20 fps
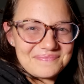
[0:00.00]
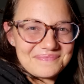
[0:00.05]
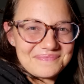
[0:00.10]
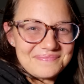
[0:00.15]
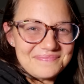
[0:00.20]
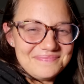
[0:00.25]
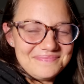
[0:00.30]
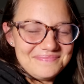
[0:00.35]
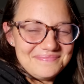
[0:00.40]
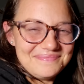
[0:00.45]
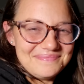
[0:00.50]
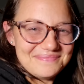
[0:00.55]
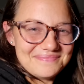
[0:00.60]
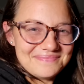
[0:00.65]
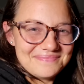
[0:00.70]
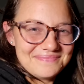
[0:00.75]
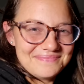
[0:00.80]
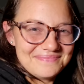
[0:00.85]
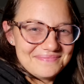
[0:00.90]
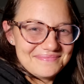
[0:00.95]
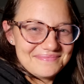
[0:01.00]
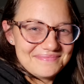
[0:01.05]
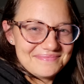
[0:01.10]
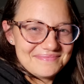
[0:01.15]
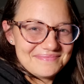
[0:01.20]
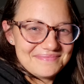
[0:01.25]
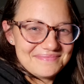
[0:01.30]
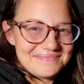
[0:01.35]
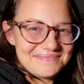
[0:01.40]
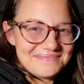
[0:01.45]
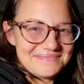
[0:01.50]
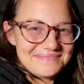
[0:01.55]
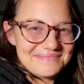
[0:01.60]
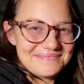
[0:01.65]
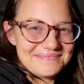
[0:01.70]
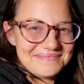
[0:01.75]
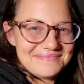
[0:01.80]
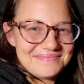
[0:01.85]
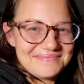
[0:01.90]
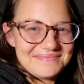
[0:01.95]

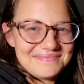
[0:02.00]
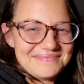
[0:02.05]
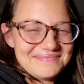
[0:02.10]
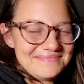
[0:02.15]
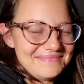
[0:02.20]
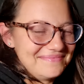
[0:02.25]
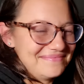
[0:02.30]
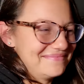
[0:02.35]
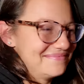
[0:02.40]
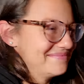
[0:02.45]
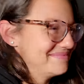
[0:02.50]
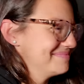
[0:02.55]
No words are spoken by the person on screen.